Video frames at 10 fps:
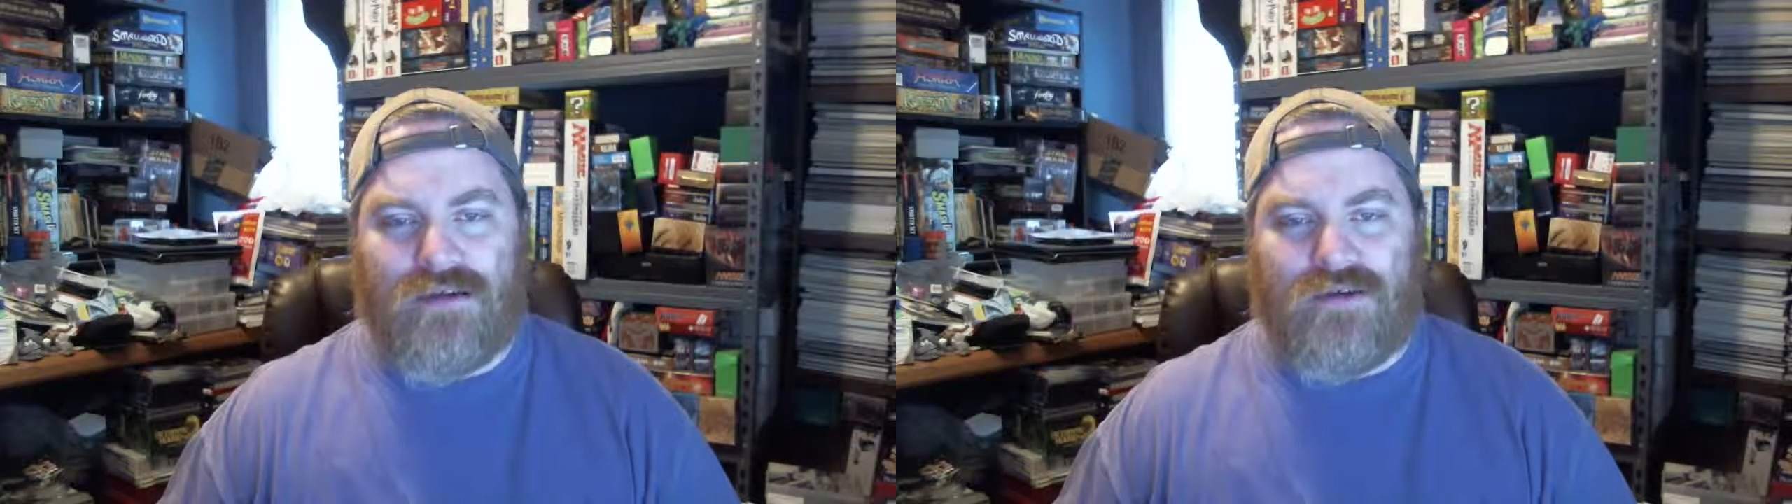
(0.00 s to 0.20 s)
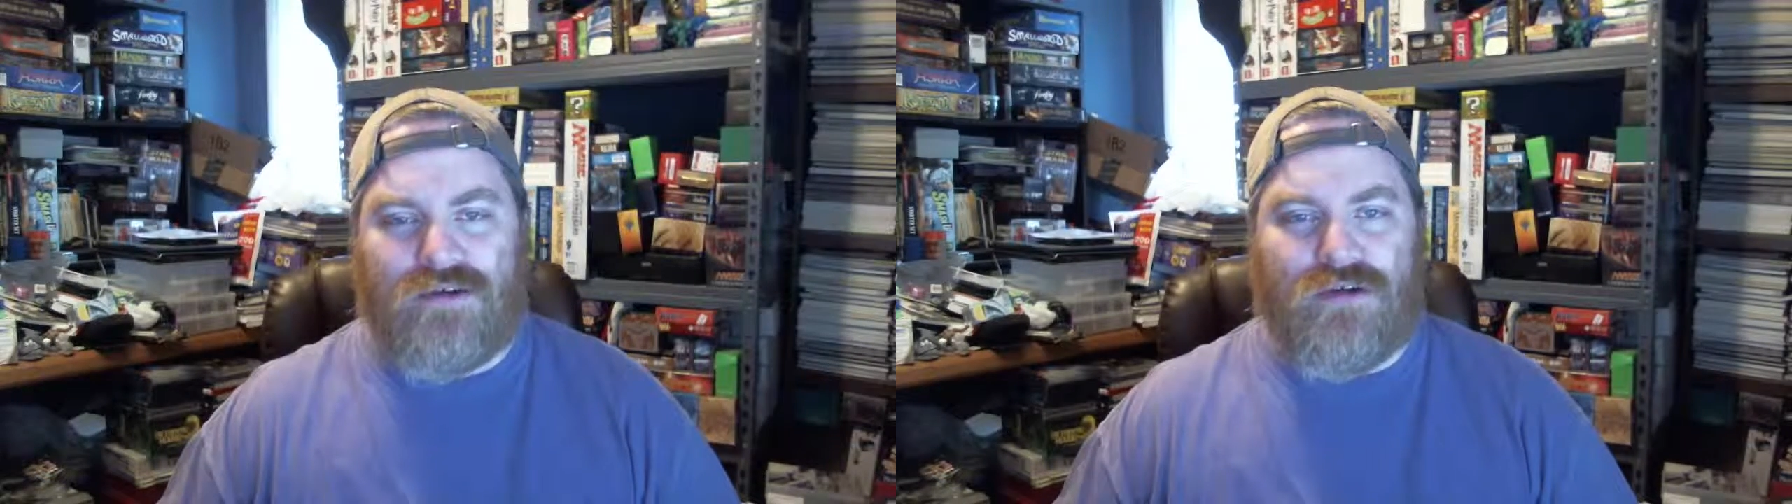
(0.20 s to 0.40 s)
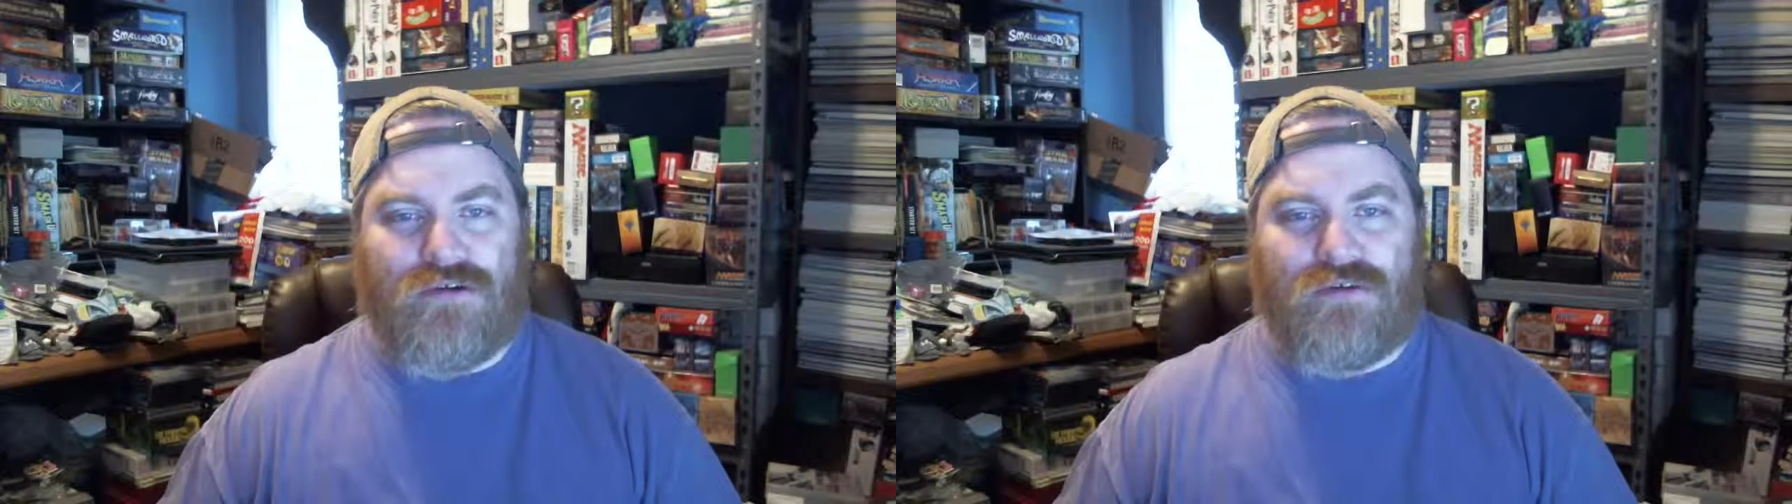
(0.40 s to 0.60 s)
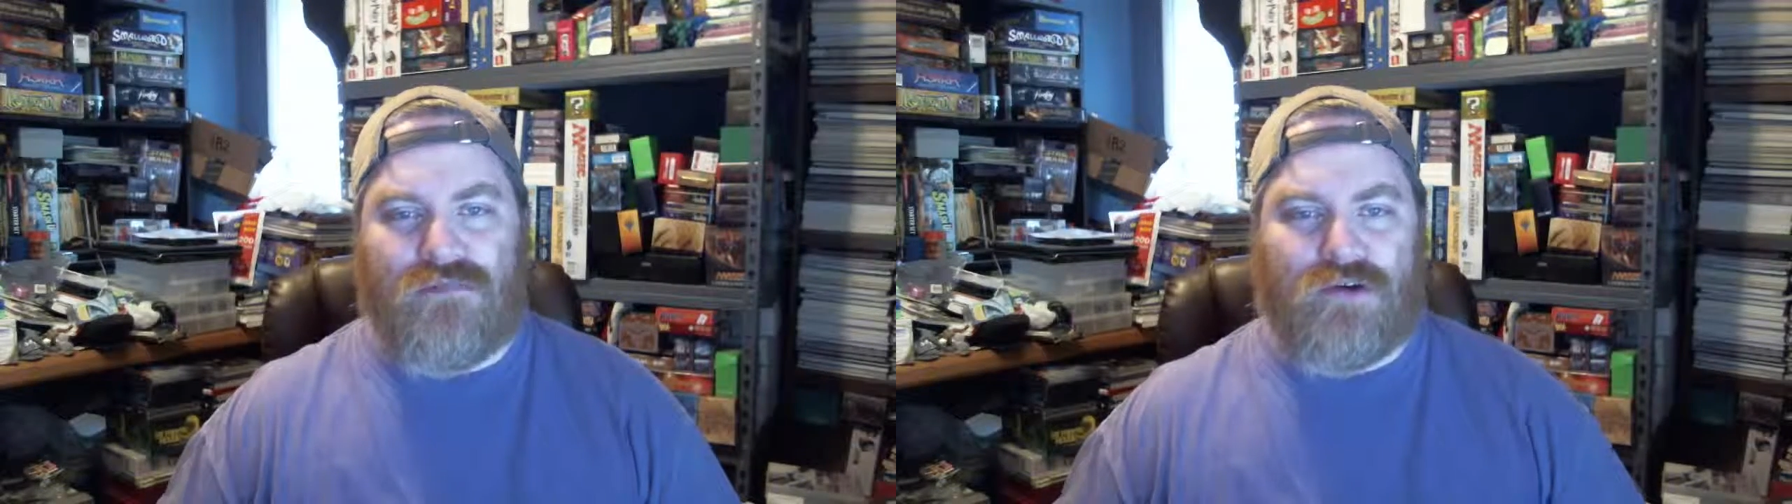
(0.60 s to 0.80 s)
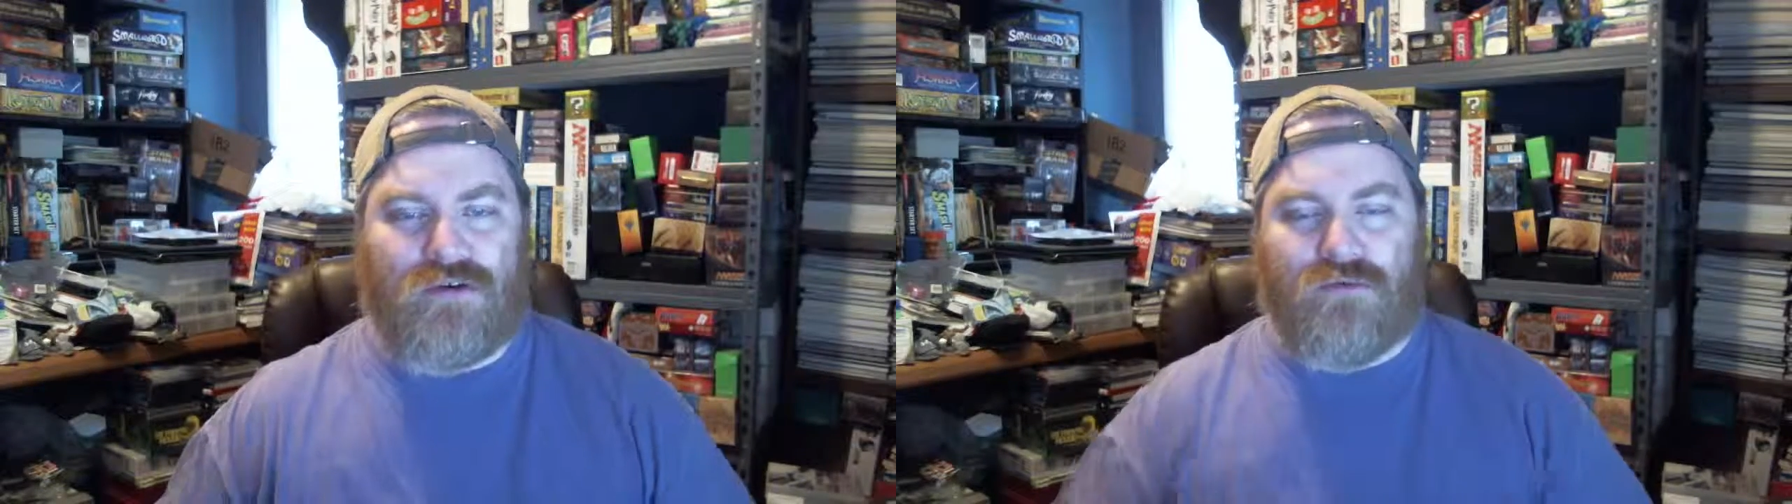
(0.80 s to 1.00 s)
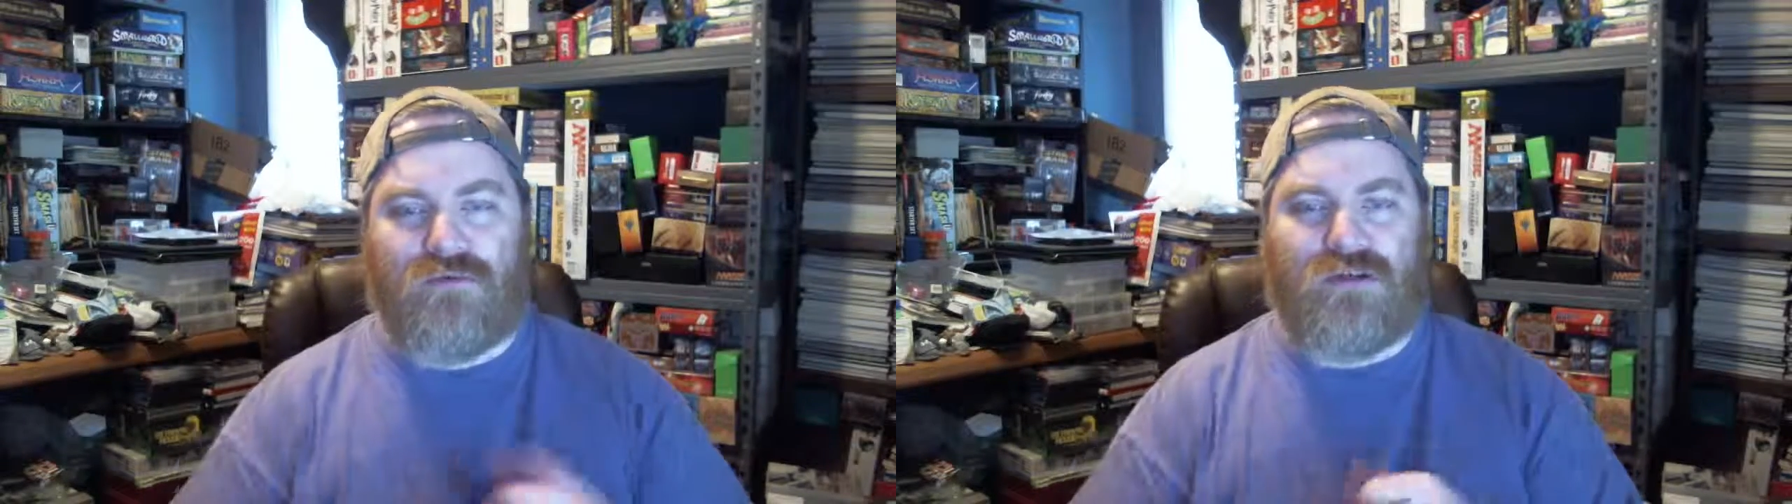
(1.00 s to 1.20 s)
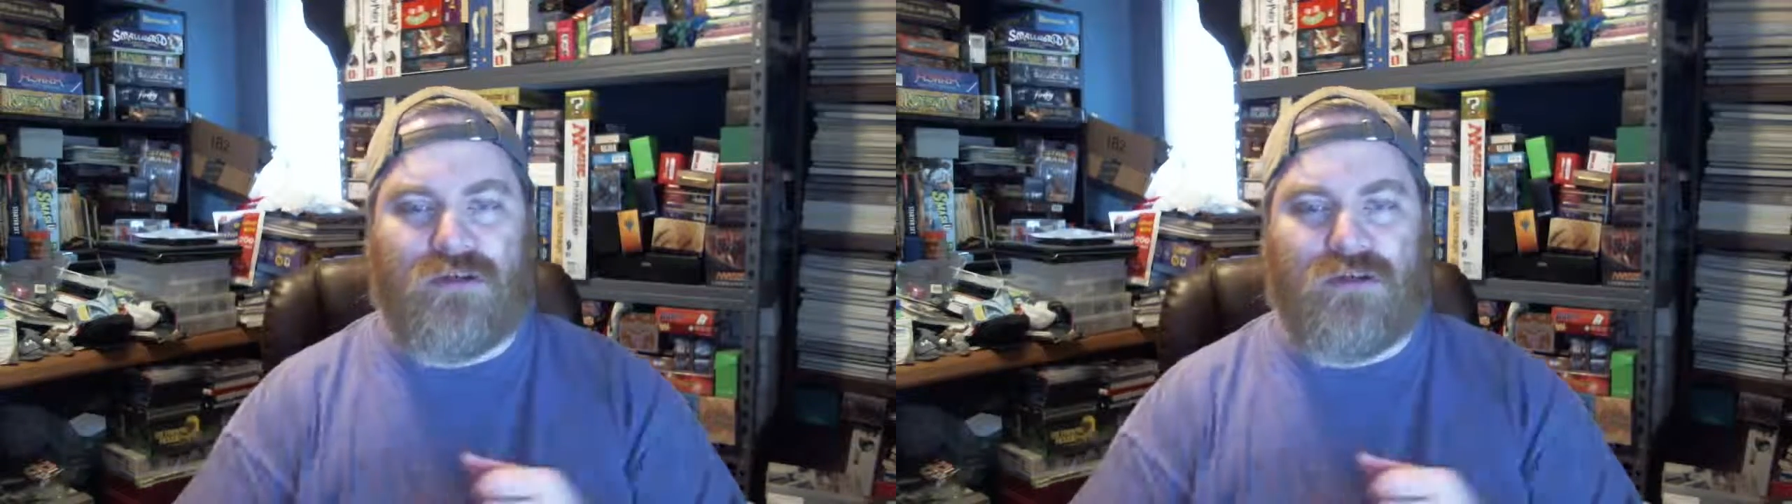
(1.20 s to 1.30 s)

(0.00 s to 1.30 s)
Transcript: shoots mushrooms